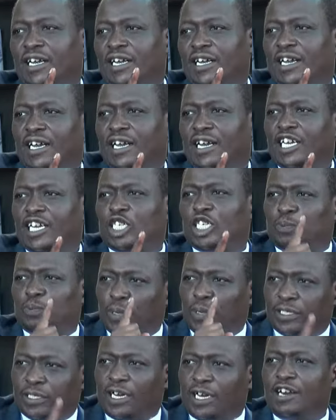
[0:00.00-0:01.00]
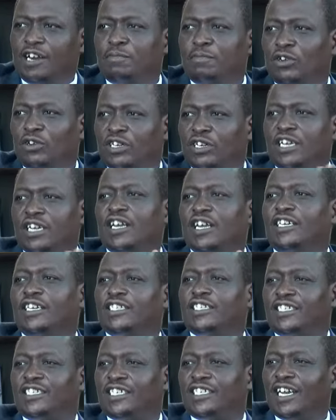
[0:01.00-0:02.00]
especially in Mount Kenya
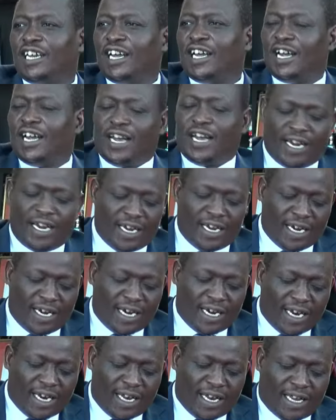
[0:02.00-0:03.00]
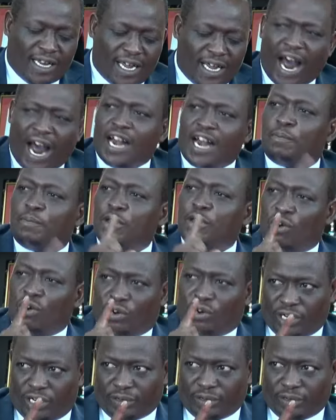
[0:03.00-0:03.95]
East, and beyond,